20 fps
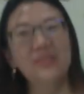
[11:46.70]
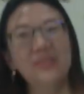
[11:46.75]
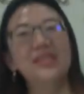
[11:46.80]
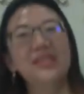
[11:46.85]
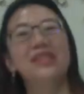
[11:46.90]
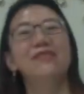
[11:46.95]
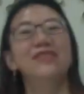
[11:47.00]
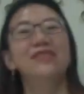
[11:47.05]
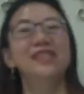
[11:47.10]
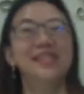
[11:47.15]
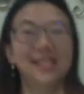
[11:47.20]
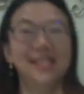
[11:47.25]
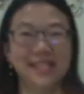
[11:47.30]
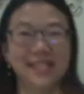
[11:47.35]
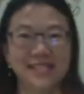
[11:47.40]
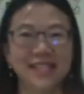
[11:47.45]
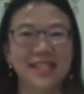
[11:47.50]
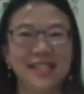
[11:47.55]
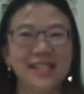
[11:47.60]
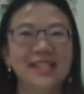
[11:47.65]
even
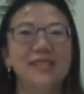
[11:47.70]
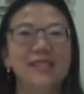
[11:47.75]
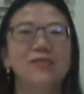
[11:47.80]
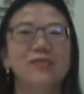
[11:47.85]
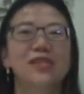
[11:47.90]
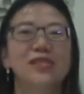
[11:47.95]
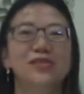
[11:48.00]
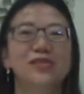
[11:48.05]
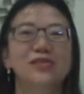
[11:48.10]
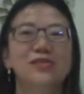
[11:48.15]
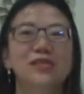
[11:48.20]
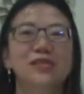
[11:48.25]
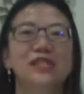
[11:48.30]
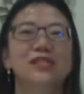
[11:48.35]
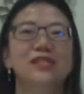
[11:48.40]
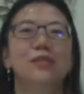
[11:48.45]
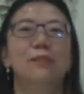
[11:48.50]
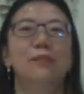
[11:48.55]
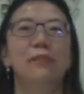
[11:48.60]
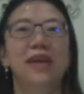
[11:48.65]
easier, what you do is
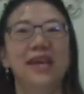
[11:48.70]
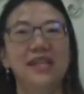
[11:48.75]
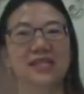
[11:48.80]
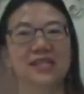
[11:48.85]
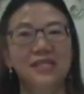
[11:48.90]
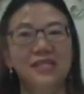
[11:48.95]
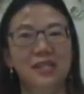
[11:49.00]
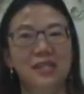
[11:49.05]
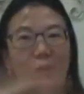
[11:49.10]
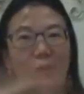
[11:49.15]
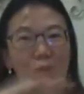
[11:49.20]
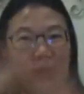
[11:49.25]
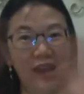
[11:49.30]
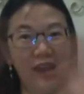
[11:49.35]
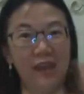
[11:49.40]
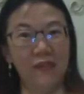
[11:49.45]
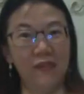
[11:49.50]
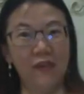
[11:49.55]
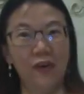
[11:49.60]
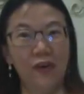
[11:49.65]
you paste the whole
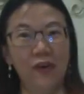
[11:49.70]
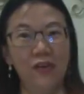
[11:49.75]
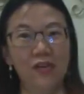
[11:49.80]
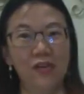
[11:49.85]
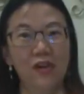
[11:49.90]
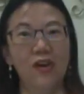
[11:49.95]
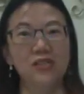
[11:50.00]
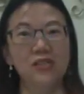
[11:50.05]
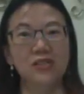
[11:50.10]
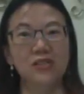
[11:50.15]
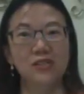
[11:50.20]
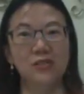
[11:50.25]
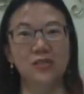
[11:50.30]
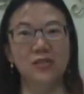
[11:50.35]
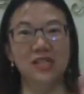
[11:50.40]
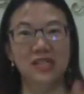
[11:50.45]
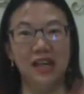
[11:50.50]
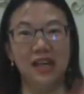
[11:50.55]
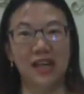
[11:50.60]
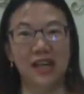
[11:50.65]
A4 onto
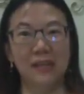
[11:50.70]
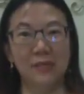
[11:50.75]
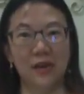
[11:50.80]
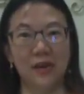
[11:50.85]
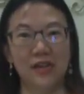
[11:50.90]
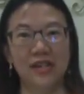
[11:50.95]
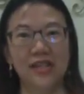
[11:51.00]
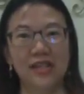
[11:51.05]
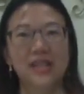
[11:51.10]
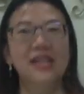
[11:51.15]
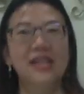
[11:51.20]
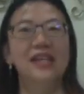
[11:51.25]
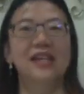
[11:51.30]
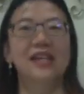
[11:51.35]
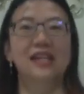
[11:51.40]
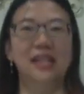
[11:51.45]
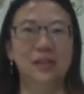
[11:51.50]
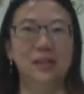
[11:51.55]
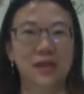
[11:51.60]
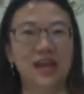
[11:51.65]
the cardboard, and
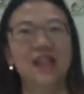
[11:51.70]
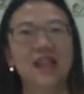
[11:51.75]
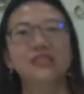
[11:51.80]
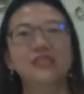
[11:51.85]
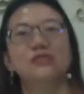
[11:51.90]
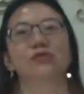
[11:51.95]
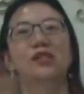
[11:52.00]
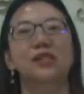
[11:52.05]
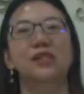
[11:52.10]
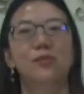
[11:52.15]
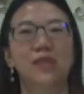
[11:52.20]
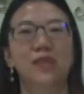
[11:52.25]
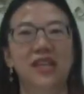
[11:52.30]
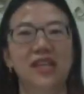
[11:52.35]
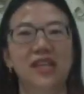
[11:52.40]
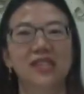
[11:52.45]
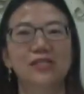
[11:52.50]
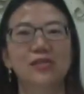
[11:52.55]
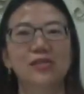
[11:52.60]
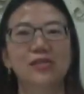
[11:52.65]
then you cut straight away.
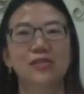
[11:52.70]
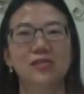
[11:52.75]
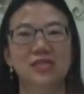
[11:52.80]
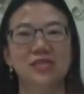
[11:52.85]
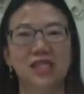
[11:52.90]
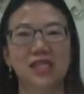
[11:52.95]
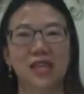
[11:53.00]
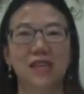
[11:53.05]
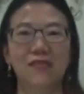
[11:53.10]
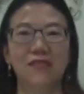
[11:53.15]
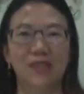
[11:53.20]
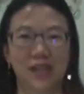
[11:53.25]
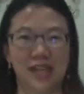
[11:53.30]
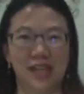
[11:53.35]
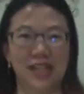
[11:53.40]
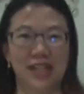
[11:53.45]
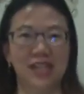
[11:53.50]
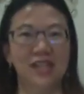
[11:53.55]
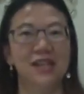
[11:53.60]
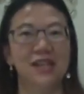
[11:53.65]
So you save your
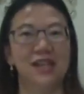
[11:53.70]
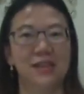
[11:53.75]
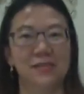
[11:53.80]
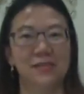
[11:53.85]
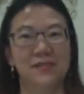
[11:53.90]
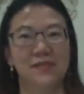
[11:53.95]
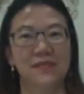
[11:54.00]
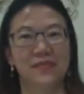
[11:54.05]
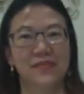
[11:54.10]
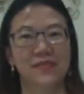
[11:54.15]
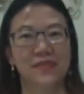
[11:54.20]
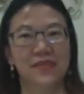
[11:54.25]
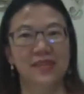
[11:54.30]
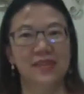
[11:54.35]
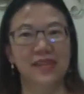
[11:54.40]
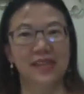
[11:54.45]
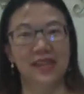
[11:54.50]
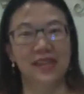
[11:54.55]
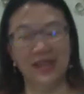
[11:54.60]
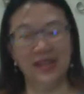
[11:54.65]
cutting time.
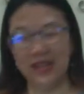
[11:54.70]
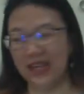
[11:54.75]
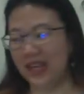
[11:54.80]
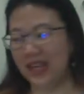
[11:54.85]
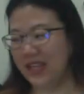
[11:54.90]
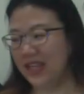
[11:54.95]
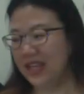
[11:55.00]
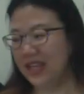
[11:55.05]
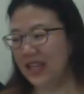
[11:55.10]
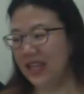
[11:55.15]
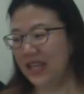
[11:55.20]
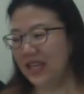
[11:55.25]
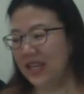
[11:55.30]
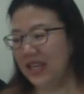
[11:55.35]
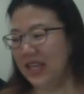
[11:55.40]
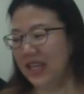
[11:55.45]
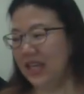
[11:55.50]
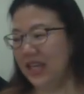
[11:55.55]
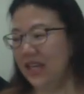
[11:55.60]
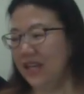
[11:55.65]
Okay,
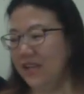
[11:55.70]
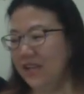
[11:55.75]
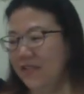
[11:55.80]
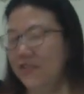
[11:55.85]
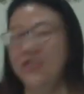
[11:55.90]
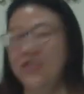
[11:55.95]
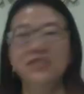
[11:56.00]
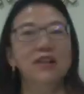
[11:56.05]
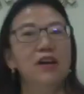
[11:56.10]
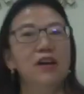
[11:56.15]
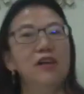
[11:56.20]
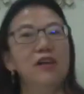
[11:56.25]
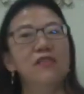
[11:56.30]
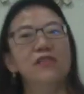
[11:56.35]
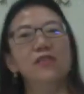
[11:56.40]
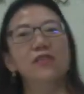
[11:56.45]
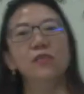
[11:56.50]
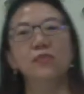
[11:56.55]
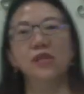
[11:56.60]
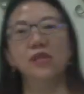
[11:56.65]
first off,
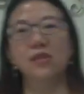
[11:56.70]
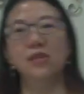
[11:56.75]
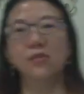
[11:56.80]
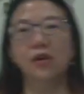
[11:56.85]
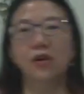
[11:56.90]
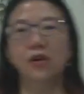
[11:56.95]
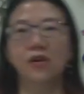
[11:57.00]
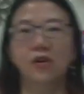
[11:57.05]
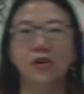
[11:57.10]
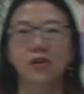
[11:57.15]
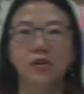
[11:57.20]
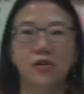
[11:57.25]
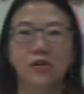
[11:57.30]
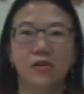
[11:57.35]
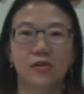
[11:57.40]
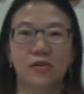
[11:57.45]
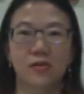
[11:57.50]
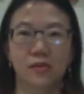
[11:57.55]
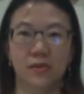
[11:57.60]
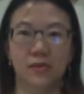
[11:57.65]
we
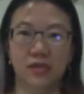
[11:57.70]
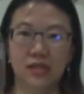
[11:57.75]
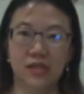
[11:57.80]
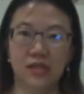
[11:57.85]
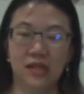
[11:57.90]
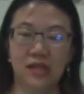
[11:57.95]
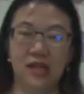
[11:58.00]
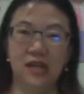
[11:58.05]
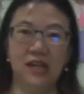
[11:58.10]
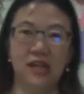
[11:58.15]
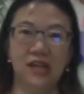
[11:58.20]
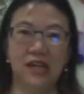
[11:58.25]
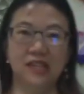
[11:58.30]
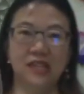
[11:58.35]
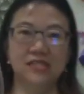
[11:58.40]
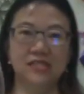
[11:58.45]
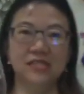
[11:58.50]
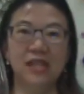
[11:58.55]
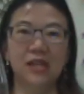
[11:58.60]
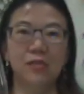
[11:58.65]
will
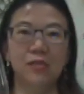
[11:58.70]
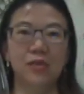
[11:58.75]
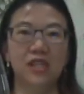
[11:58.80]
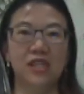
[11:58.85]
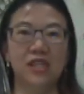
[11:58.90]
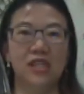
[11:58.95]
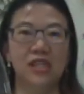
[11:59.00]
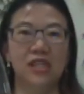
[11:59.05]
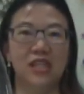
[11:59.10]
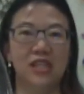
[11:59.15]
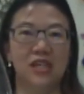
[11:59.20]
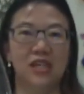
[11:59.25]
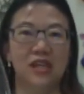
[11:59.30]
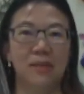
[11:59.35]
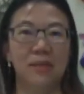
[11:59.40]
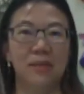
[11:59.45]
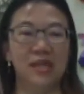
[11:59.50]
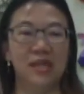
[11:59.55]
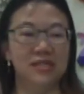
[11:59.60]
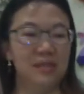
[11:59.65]
start with the
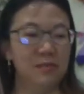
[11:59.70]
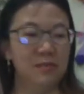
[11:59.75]
plastic